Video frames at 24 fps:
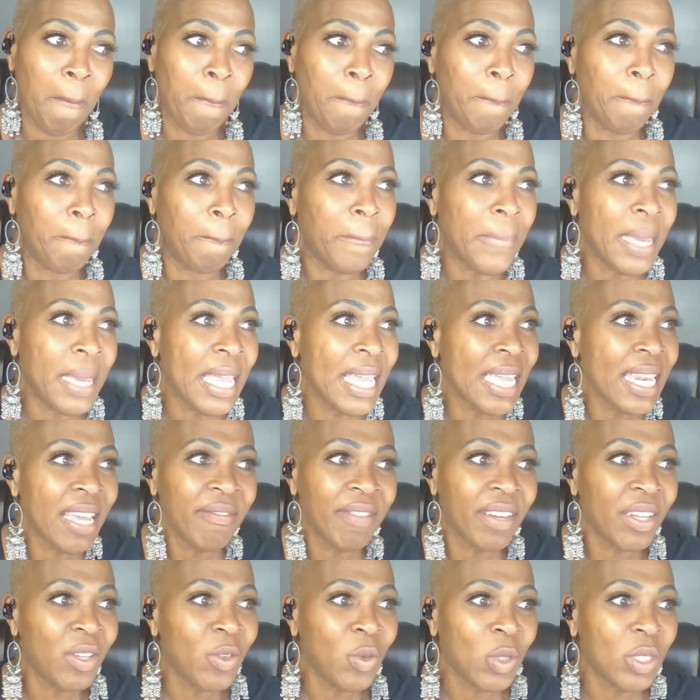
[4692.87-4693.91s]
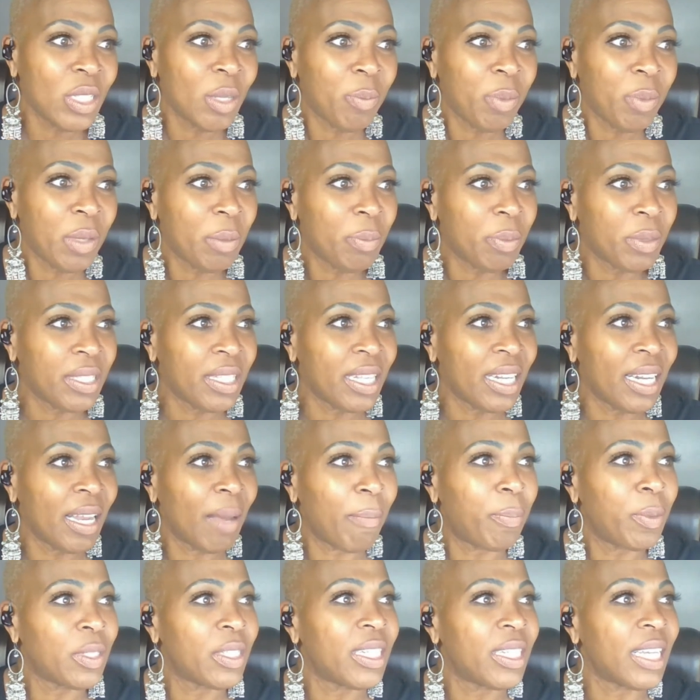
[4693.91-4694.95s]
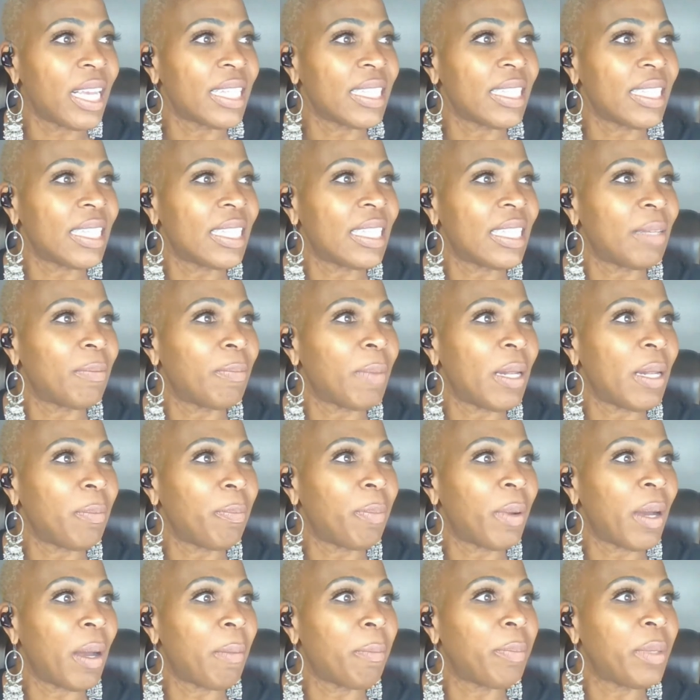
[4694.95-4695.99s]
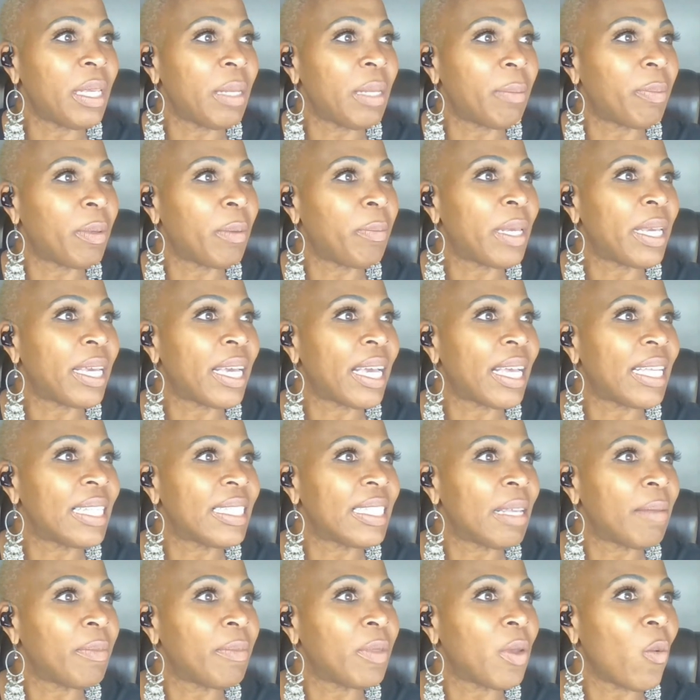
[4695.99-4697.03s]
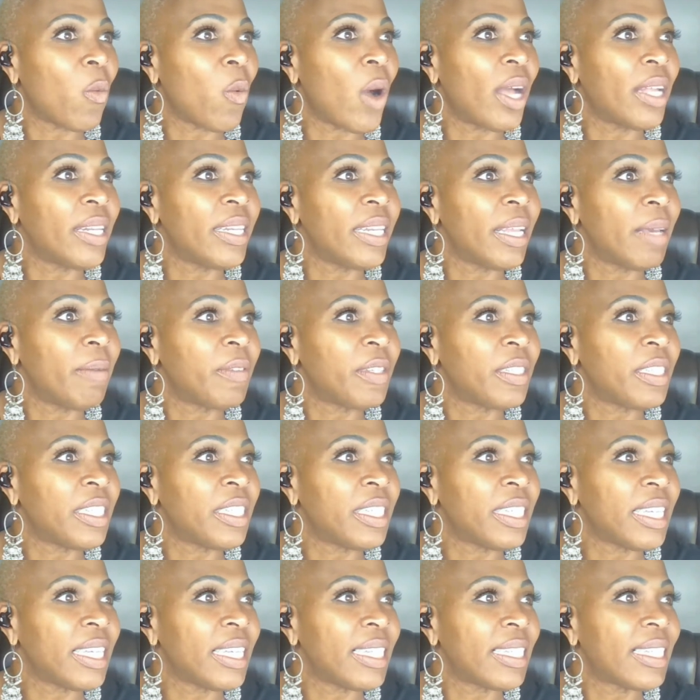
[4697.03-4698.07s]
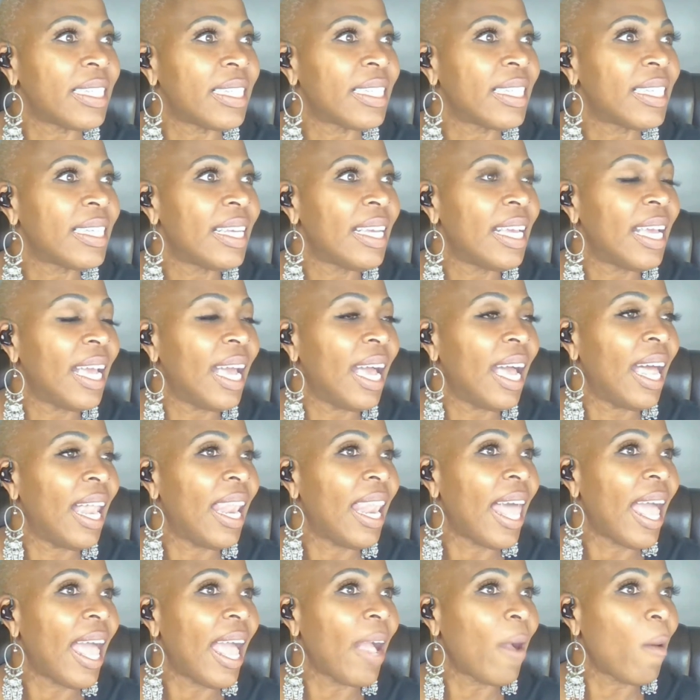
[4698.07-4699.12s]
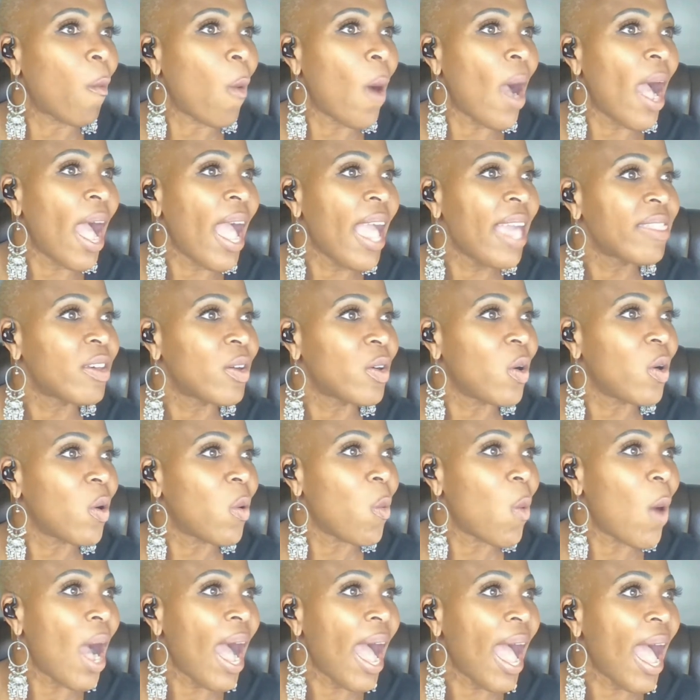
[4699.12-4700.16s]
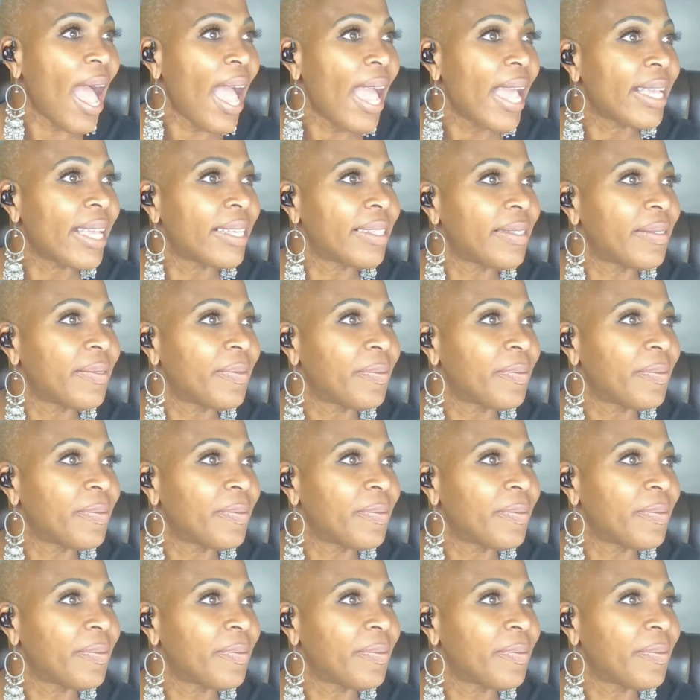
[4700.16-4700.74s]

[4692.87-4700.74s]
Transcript: me never knows the people still have put chastity belt on people because them no want them to cheat. Like, why though? Why?